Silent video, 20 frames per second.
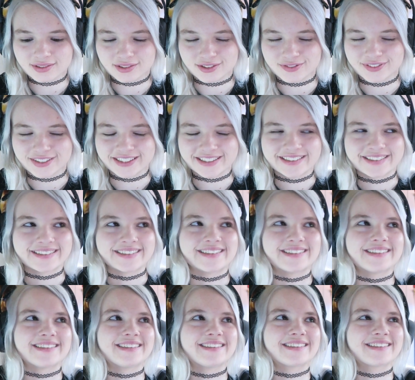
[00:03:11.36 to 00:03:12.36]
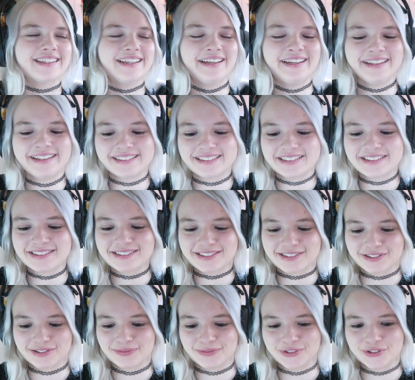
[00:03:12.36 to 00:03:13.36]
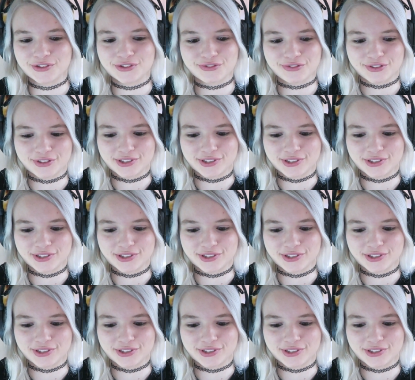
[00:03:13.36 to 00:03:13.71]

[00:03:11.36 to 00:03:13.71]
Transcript: Oh my god, this is so beautiful.